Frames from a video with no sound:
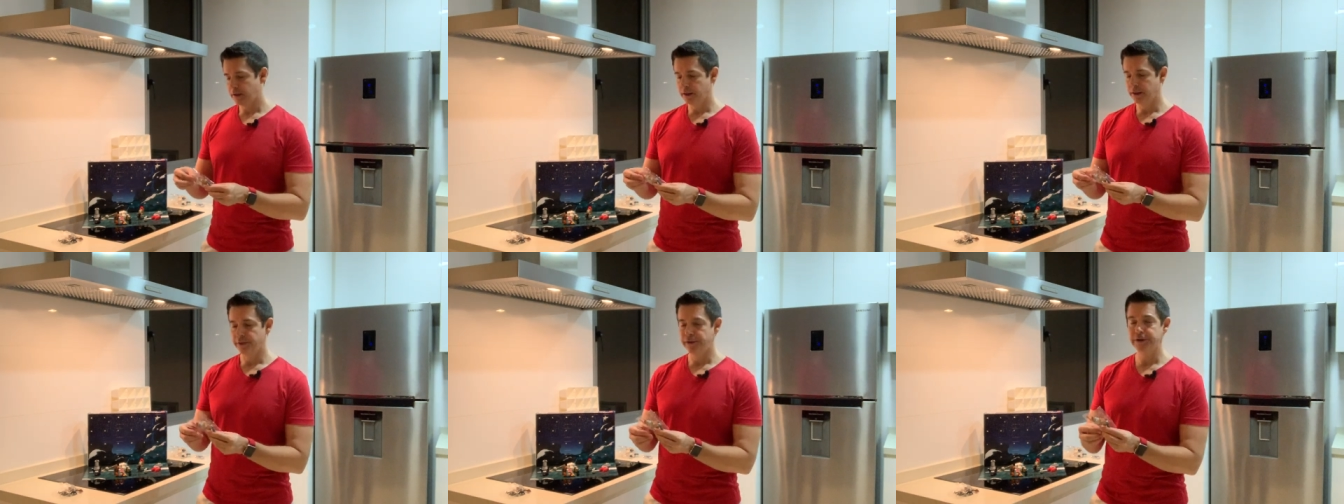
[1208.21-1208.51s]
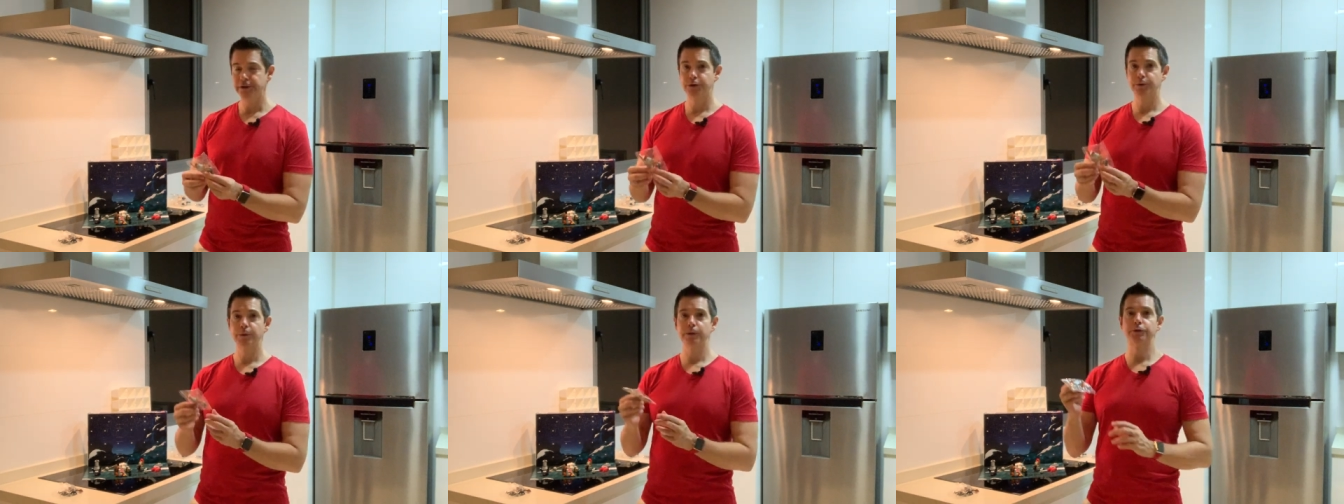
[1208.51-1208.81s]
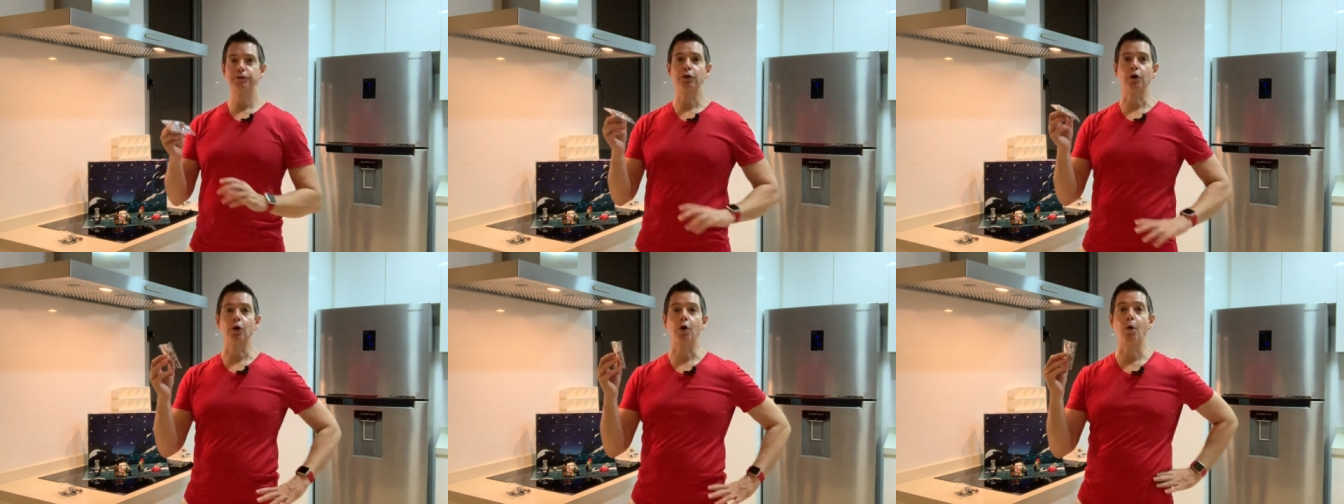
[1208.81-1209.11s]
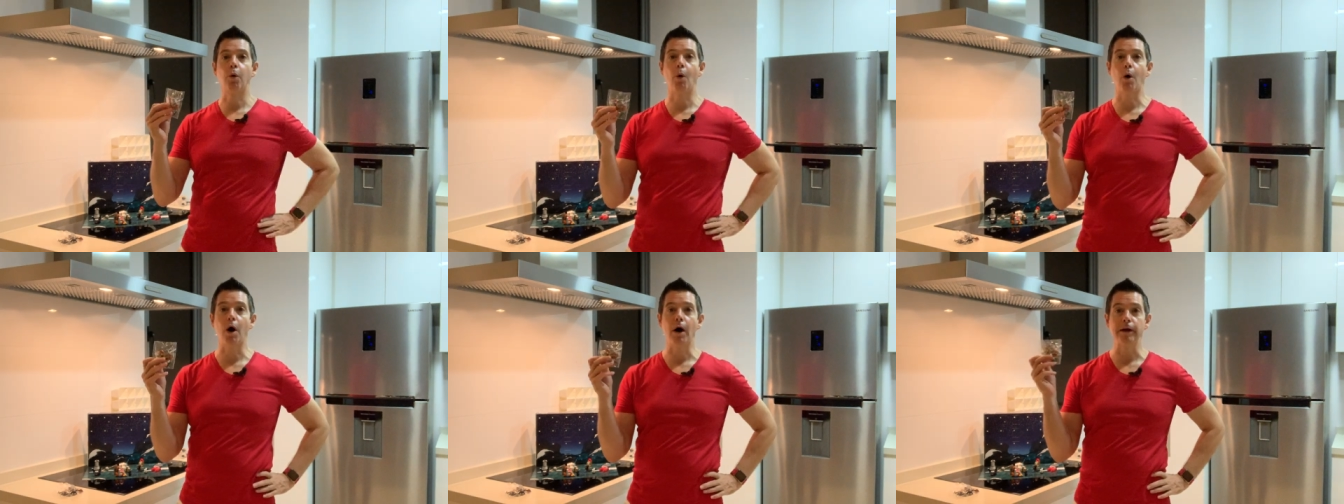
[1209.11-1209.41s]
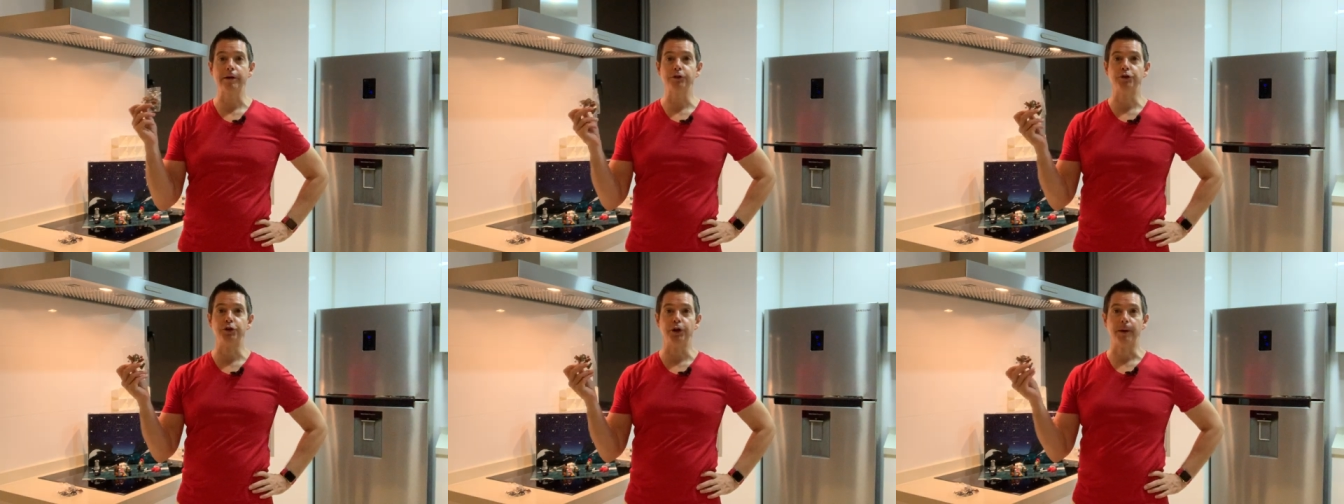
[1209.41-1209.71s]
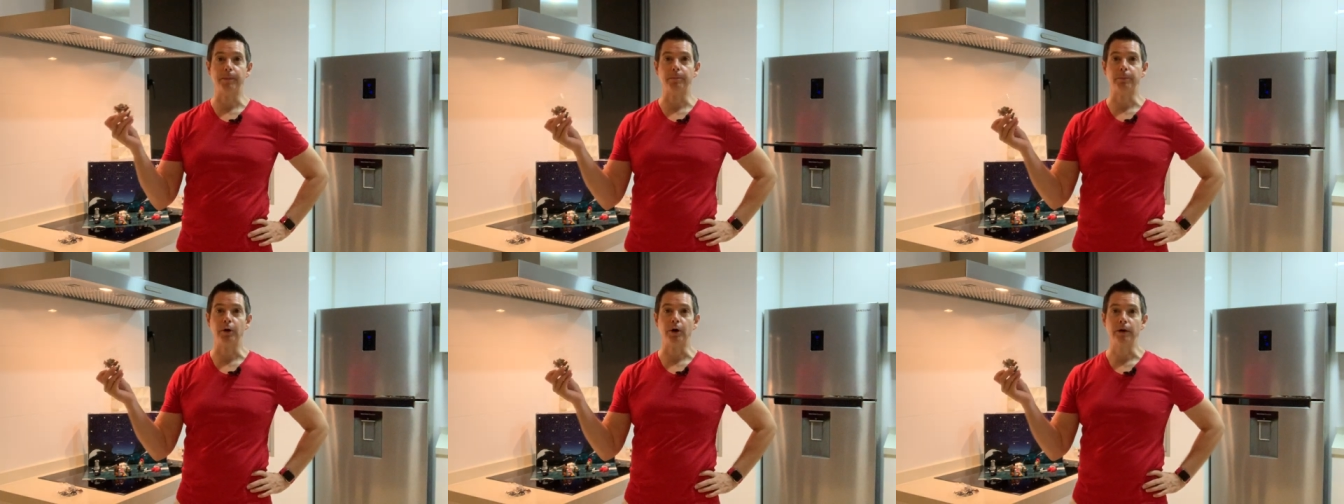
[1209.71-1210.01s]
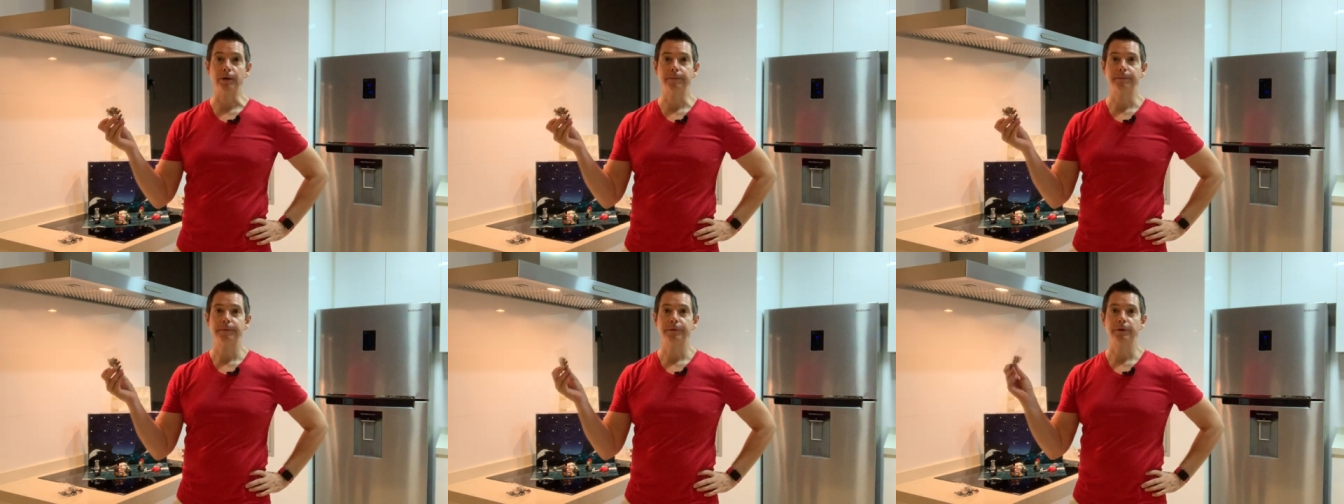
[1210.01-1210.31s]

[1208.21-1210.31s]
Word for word: This was the quad jumper,